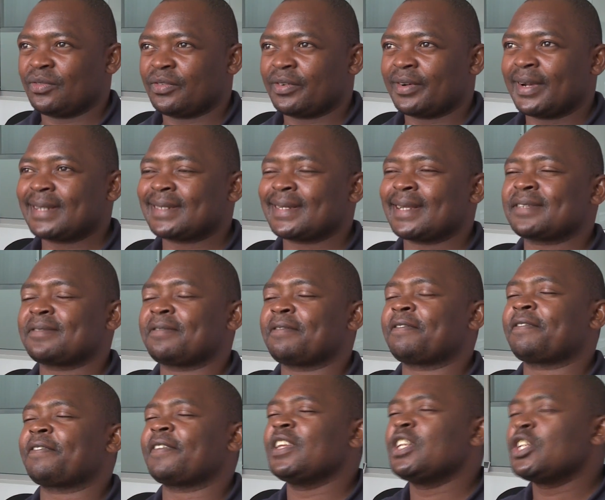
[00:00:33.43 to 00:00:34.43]
the rat has
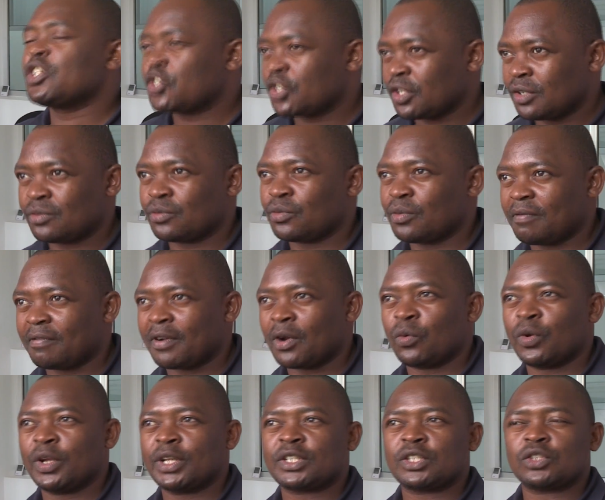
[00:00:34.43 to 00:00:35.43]
finished to
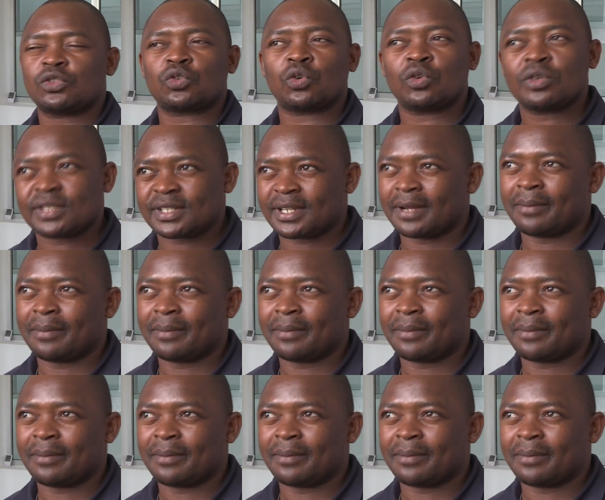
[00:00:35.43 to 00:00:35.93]
evaluate those